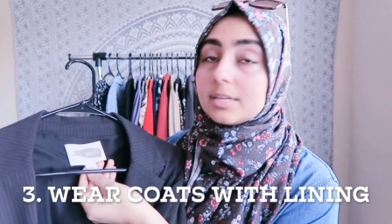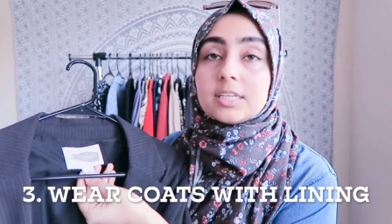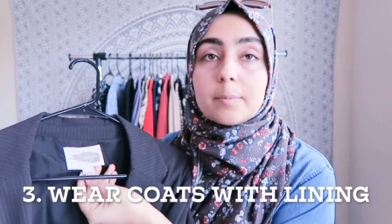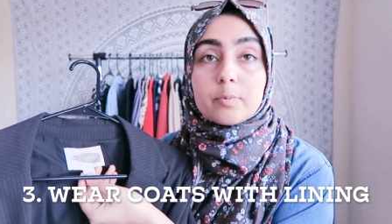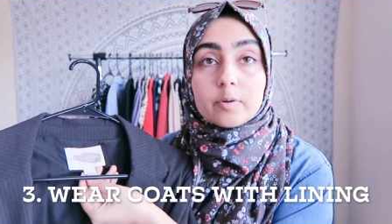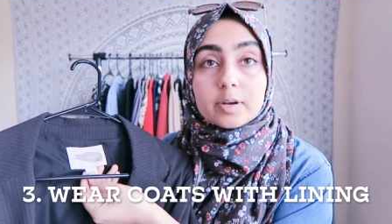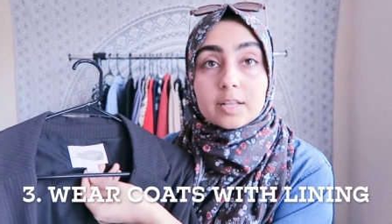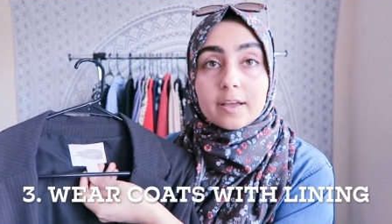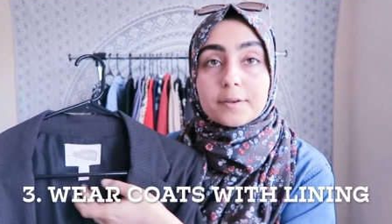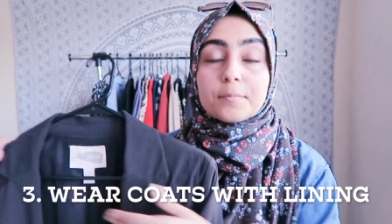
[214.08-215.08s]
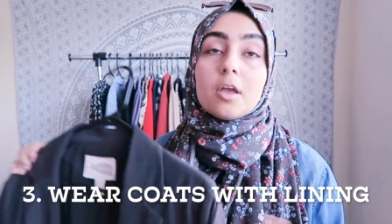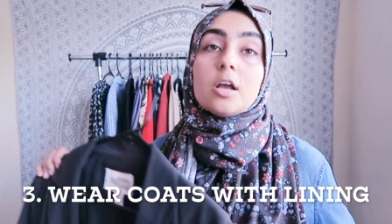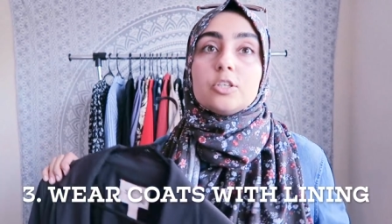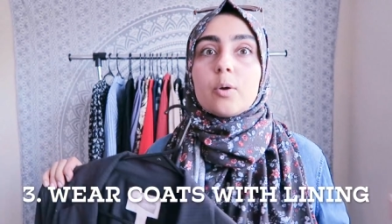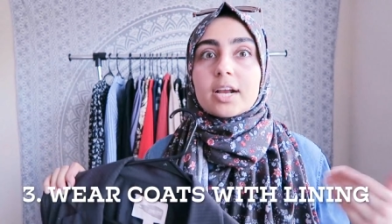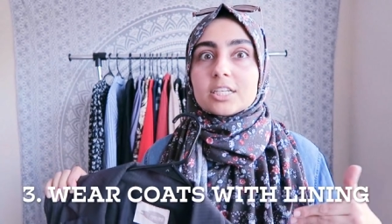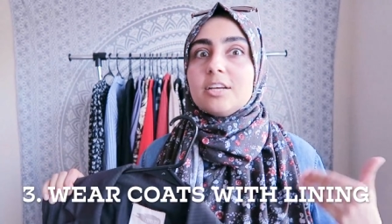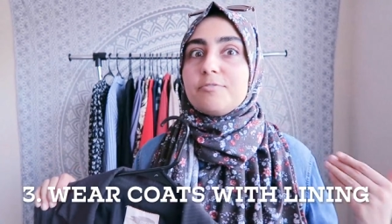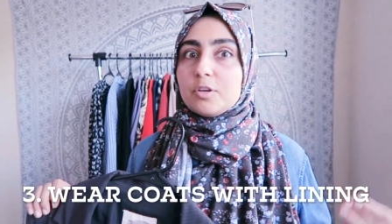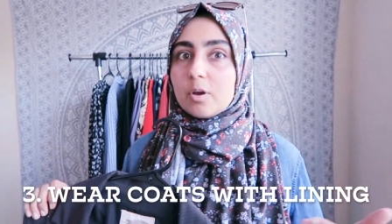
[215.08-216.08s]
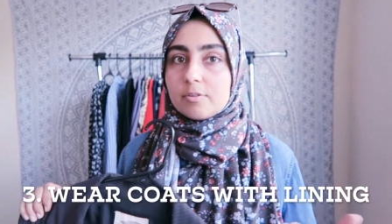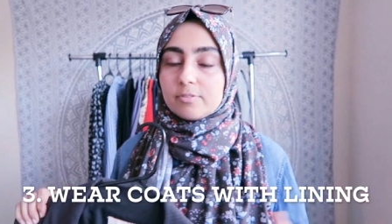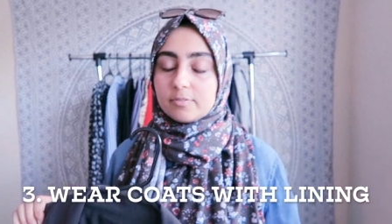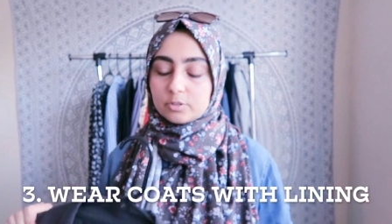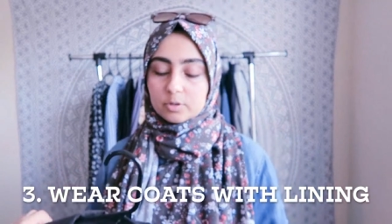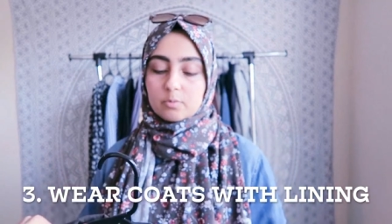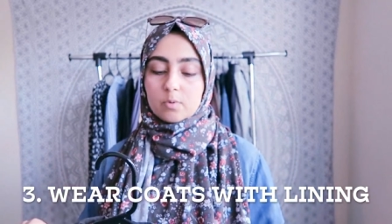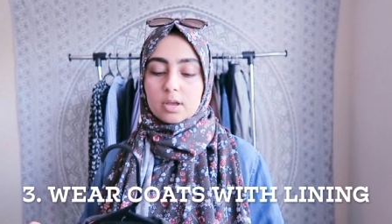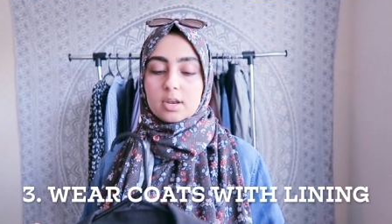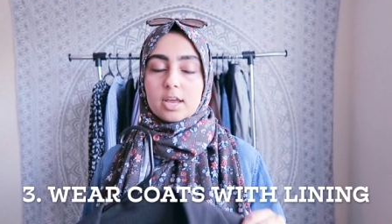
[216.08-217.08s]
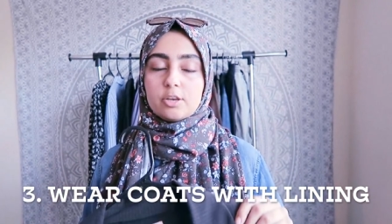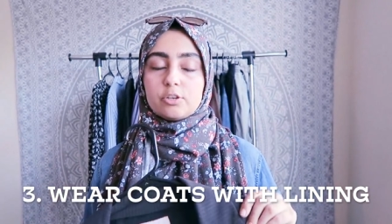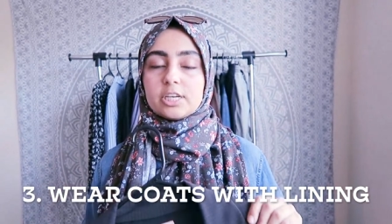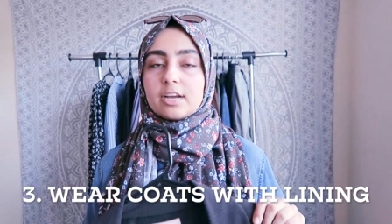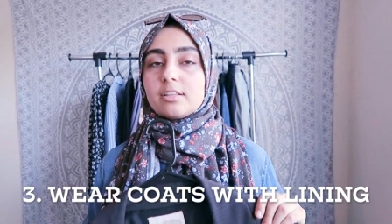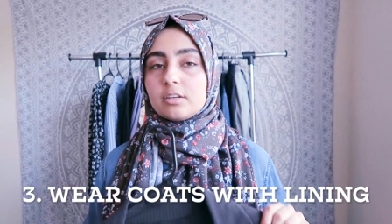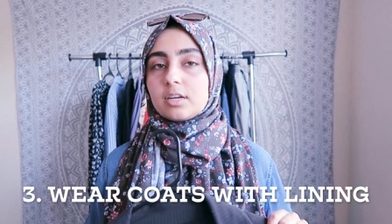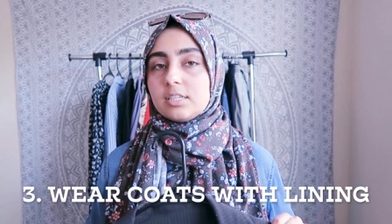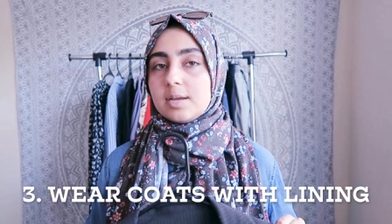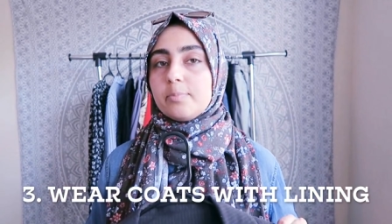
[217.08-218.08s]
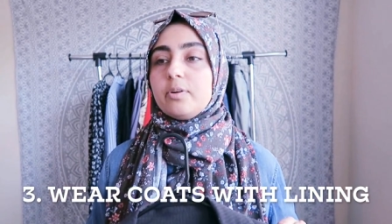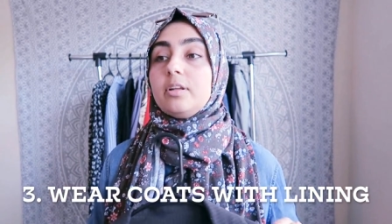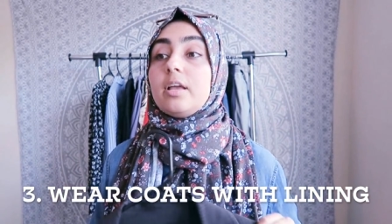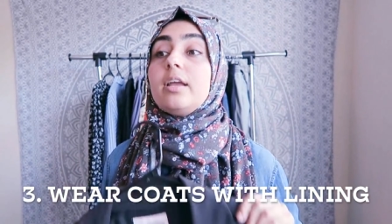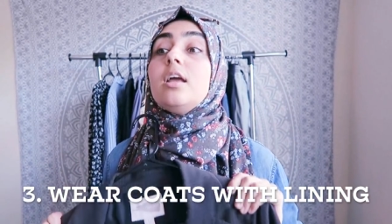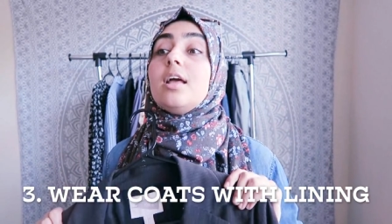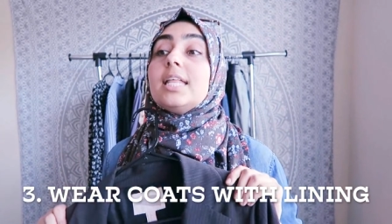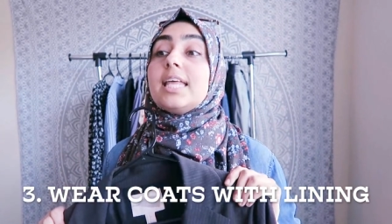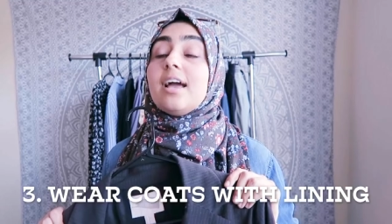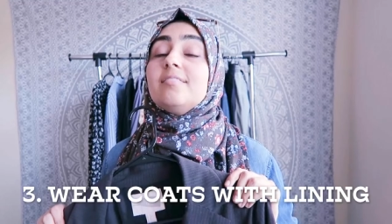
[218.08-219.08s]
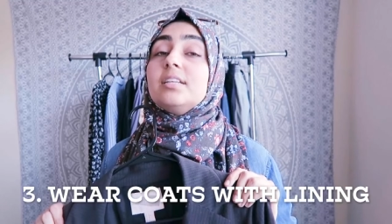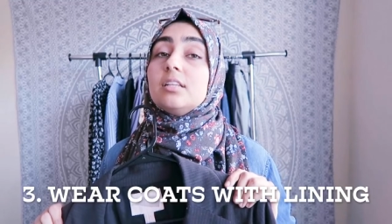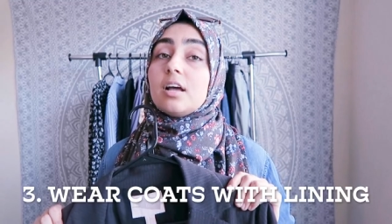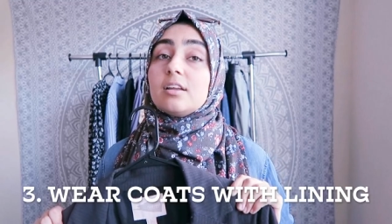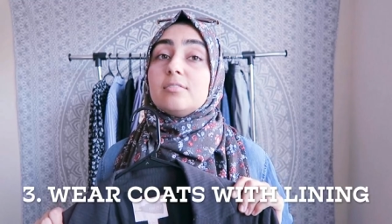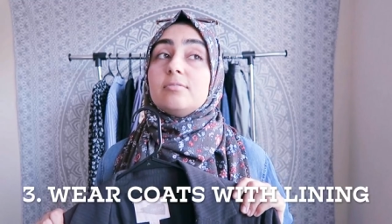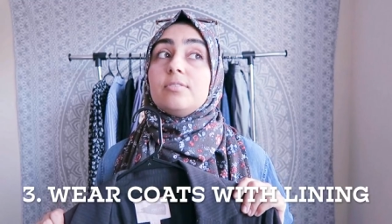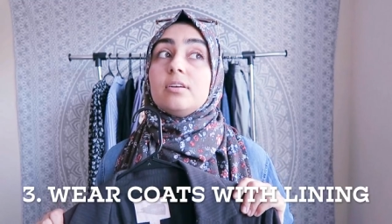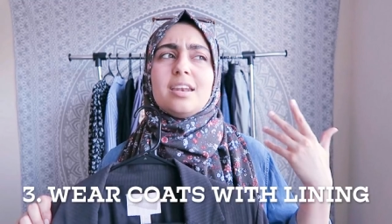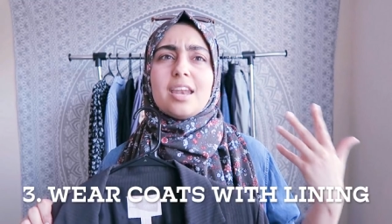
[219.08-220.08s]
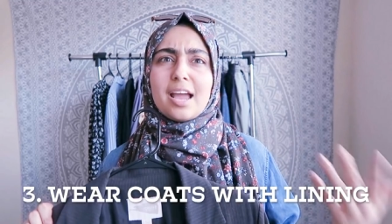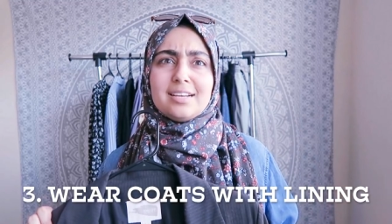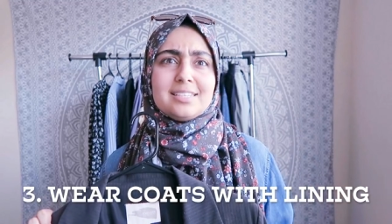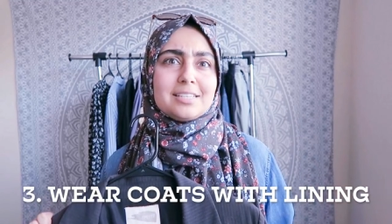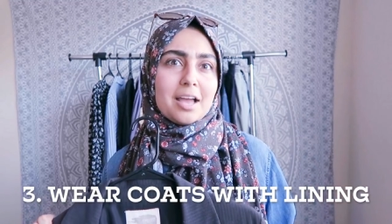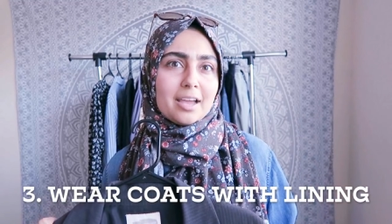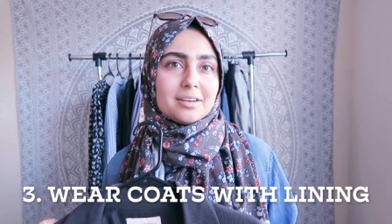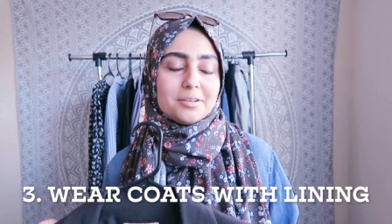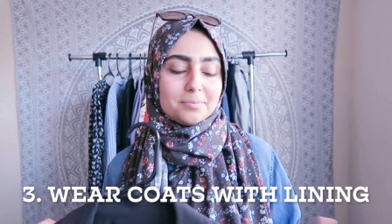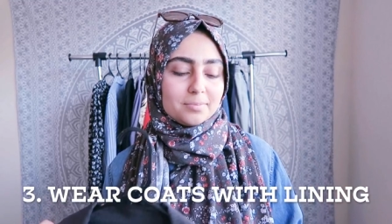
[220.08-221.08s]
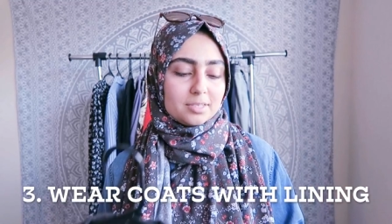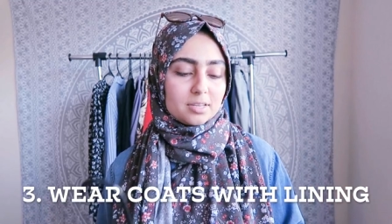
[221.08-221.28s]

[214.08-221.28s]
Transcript: contemporary line. So actually if you go to Forever 21 and you check out their contemporary line, they have a lot of nice items.